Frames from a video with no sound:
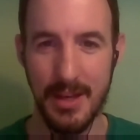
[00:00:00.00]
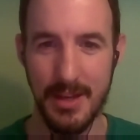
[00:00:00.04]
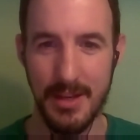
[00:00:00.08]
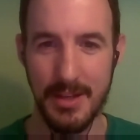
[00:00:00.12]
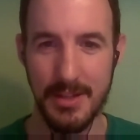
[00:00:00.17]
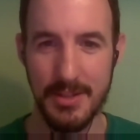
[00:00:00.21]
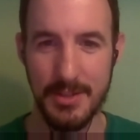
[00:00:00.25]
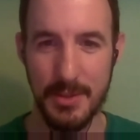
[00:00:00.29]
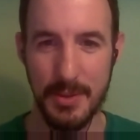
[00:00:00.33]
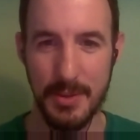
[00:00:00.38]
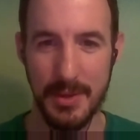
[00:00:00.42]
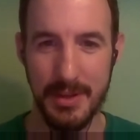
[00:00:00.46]

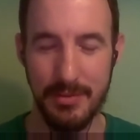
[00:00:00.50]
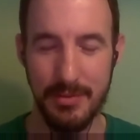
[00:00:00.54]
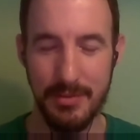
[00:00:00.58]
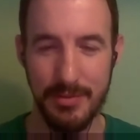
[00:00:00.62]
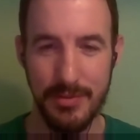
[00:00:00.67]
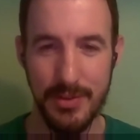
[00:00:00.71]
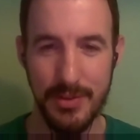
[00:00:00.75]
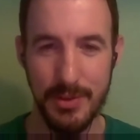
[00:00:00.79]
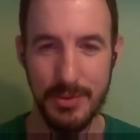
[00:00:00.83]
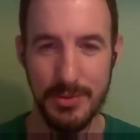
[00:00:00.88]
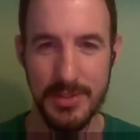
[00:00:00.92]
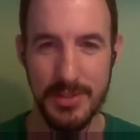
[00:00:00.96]
So we'll give a
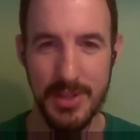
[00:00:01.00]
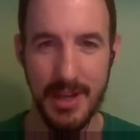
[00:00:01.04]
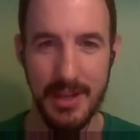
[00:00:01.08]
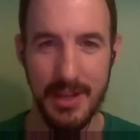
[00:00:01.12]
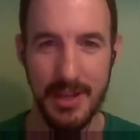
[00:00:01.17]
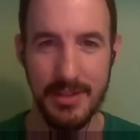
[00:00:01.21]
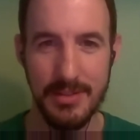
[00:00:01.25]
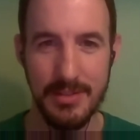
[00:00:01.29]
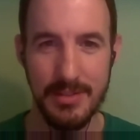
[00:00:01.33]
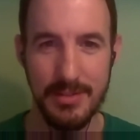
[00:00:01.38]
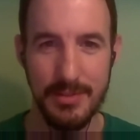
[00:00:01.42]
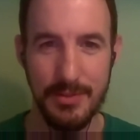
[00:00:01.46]
few
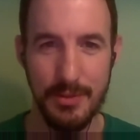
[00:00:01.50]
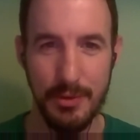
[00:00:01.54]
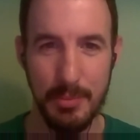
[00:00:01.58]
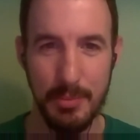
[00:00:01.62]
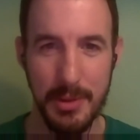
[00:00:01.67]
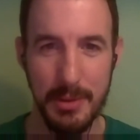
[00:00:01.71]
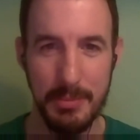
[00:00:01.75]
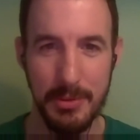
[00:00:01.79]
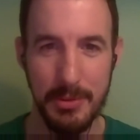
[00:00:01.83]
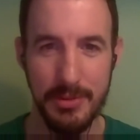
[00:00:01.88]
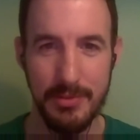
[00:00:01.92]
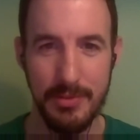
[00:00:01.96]
seconds for
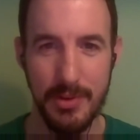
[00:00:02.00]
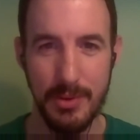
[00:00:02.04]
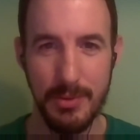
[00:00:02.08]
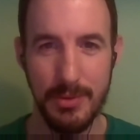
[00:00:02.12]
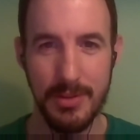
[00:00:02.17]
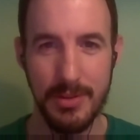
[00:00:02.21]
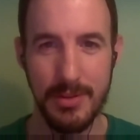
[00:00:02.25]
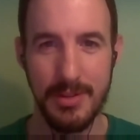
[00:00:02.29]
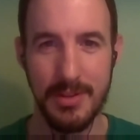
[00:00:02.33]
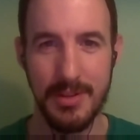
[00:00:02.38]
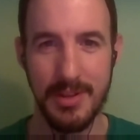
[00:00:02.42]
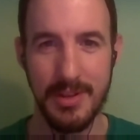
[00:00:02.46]
people to
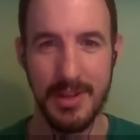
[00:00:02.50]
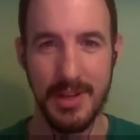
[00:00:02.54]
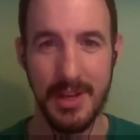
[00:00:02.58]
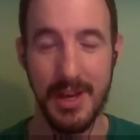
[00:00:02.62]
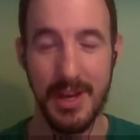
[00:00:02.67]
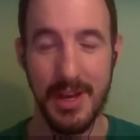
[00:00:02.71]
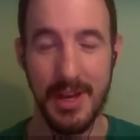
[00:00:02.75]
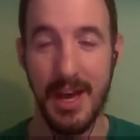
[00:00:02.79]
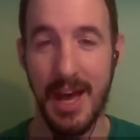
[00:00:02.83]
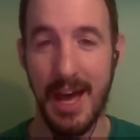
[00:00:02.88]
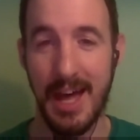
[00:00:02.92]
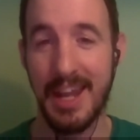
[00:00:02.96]
vote.
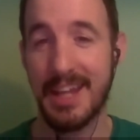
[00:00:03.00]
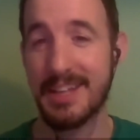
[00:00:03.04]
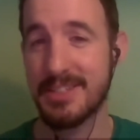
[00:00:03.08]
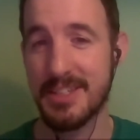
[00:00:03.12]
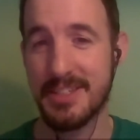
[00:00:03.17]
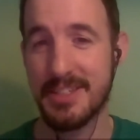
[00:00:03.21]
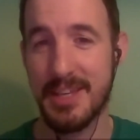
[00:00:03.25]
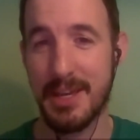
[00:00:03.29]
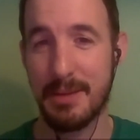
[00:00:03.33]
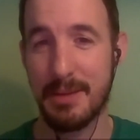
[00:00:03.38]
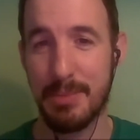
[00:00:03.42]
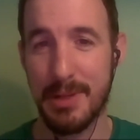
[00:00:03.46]
And as I
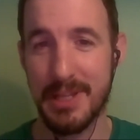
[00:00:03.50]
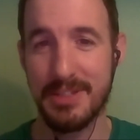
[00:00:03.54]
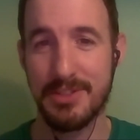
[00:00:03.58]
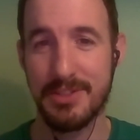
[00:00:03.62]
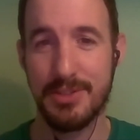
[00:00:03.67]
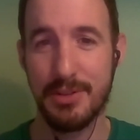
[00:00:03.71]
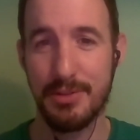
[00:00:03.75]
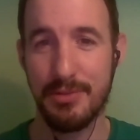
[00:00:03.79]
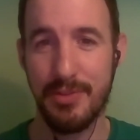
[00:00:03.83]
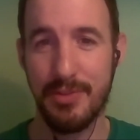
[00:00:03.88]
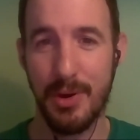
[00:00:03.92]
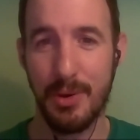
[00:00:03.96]
said, please
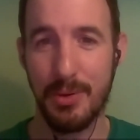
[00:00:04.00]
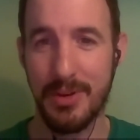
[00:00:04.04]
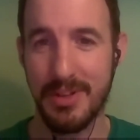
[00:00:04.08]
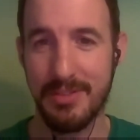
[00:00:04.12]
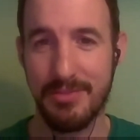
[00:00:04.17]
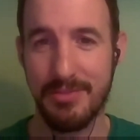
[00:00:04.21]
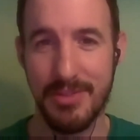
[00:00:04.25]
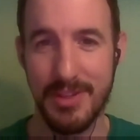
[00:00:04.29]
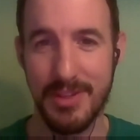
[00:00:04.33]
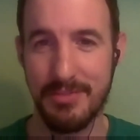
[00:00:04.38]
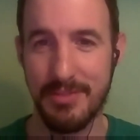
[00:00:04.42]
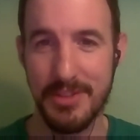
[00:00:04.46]
do vote,
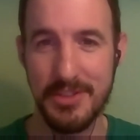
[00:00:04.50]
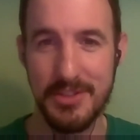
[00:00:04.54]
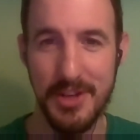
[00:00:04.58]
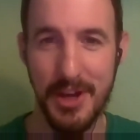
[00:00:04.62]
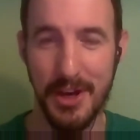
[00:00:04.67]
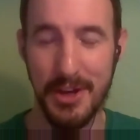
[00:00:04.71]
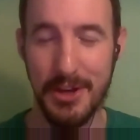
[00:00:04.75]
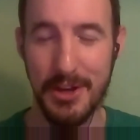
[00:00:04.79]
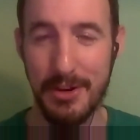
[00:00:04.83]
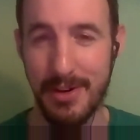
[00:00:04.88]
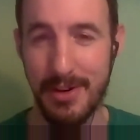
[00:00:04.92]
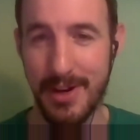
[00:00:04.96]
even if it's not
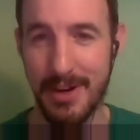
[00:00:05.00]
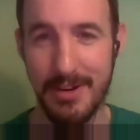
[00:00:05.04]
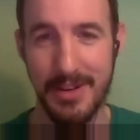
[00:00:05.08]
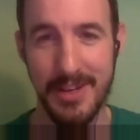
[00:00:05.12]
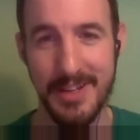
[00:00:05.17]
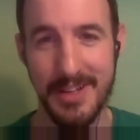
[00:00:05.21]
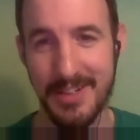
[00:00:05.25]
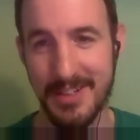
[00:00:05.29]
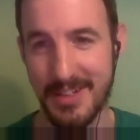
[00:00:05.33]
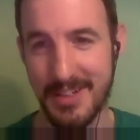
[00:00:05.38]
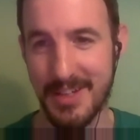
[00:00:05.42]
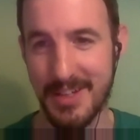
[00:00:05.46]
your
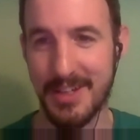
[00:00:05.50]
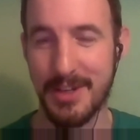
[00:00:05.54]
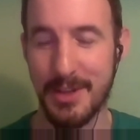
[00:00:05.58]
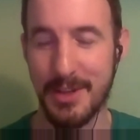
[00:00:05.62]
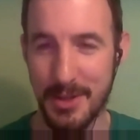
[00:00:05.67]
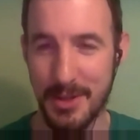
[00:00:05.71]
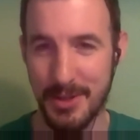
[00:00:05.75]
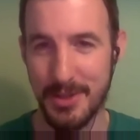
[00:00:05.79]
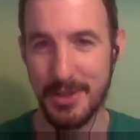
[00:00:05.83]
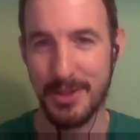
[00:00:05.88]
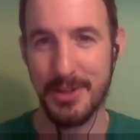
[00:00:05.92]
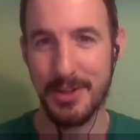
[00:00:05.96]
area.
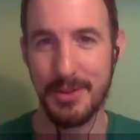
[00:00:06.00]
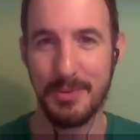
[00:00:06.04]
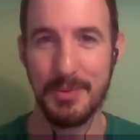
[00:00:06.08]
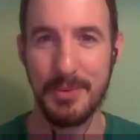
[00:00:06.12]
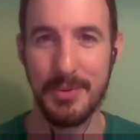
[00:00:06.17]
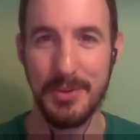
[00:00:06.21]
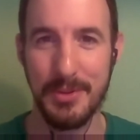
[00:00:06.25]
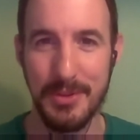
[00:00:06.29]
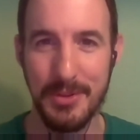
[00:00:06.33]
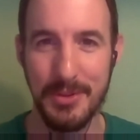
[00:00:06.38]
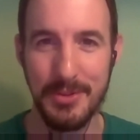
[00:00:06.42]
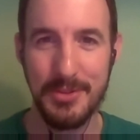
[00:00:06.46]

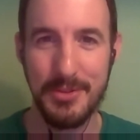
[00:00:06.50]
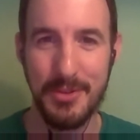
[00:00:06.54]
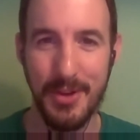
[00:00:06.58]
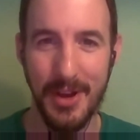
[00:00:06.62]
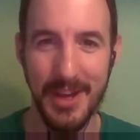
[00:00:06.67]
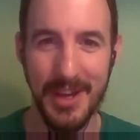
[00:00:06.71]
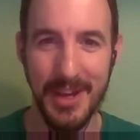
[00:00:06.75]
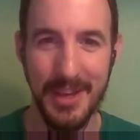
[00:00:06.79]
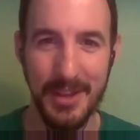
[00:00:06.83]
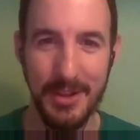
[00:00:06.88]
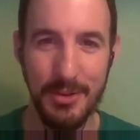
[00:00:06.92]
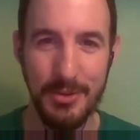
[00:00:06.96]

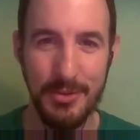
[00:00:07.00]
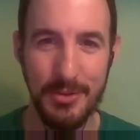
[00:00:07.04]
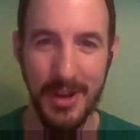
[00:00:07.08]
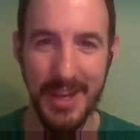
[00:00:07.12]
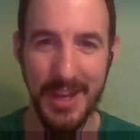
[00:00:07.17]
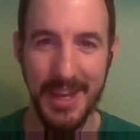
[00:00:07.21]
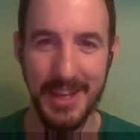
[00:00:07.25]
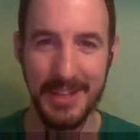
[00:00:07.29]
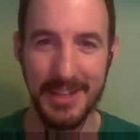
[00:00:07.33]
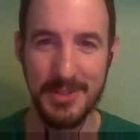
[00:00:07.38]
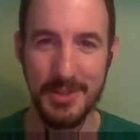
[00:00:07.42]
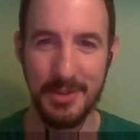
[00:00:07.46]
Try
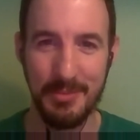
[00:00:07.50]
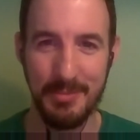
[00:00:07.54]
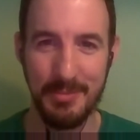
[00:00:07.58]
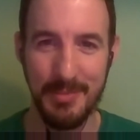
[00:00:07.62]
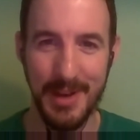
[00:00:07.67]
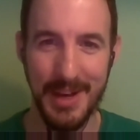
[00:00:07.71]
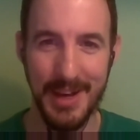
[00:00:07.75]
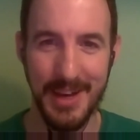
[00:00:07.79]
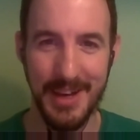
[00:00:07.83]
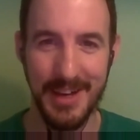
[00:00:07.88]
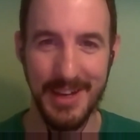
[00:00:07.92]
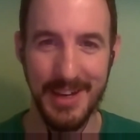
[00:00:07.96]
get some
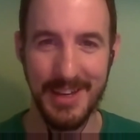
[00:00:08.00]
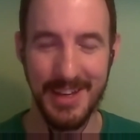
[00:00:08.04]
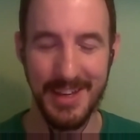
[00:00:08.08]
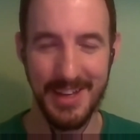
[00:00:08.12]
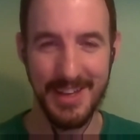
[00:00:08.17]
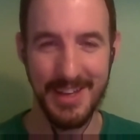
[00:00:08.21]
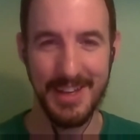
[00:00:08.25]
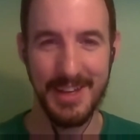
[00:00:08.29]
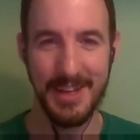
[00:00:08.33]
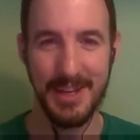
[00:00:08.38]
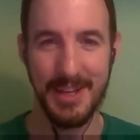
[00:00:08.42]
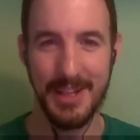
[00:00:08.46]

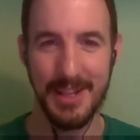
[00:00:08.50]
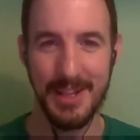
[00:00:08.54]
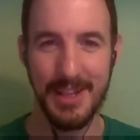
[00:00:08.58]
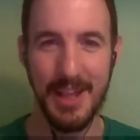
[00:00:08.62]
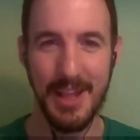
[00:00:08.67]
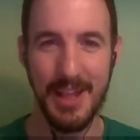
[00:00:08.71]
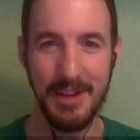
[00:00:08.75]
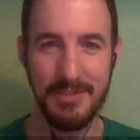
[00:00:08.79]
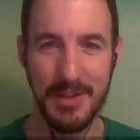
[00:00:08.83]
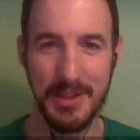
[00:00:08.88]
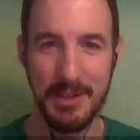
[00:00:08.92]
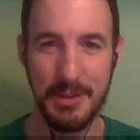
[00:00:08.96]

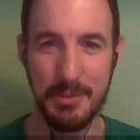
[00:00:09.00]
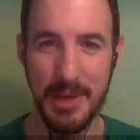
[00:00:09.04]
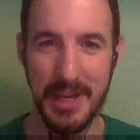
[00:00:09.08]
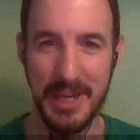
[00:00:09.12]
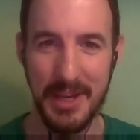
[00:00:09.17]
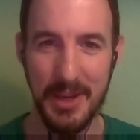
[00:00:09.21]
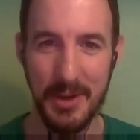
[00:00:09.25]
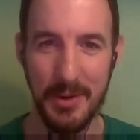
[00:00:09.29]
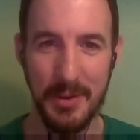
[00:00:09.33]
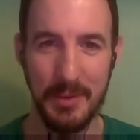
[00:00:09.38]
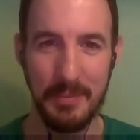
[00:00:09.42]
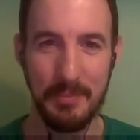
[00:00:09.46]
lively debate
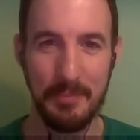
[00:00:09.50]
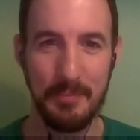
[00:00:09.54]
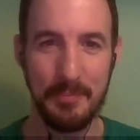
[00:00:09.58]
going.